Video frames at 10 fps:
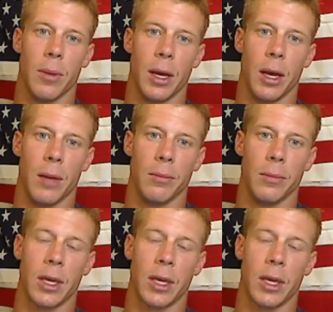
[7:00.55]
am.
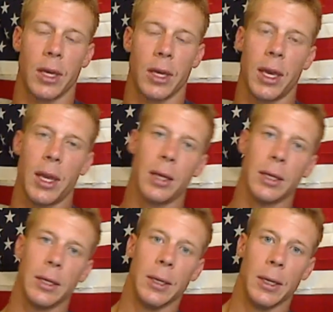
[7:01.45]
I'm a strong kid.
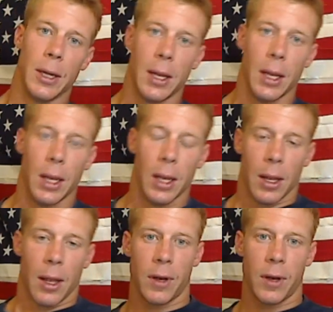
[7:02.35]

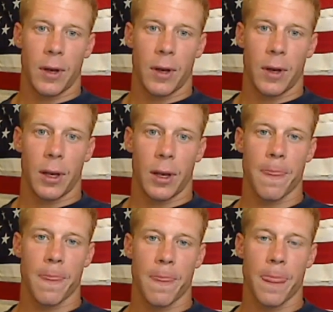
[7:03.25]

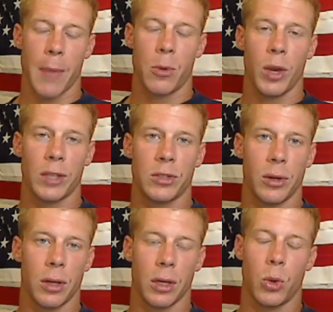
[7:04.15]
I'm quick
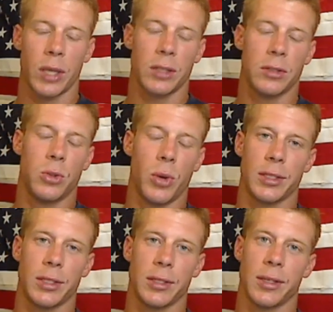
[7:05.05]

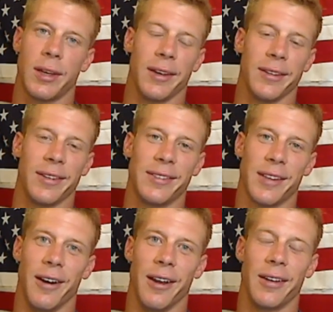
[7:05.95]
twitch.
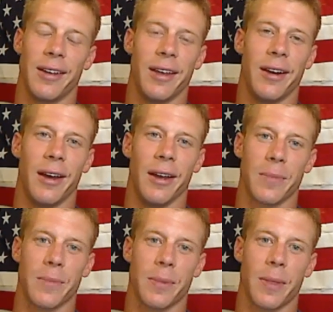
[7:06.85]
And
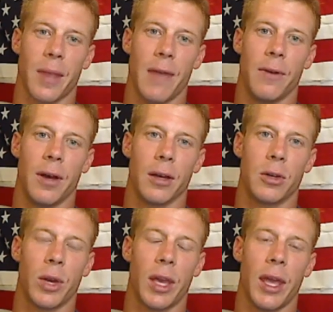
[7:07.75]
I have
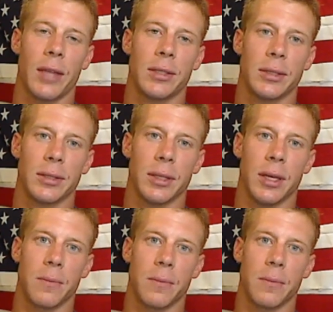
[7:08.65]
quick hands.
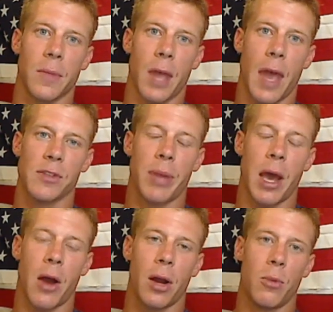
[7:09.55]
I have some
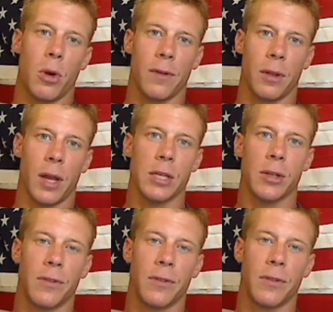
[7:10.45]
power. I'm more of a
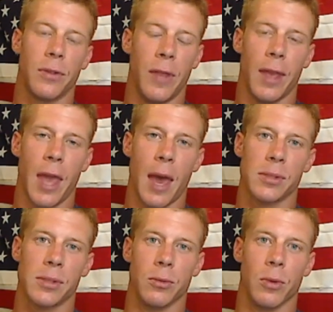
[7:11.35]
line drive in the
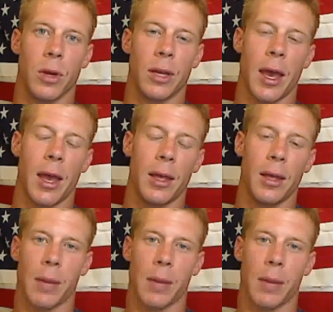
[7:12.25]
gaps and run guy,
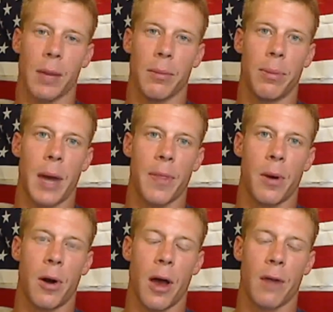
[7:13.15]
but I can pop
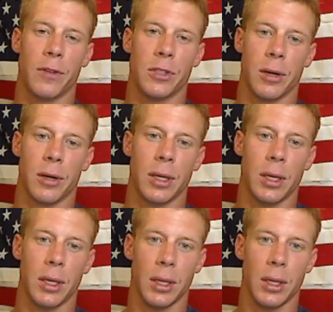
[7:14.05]
the ball out for sure.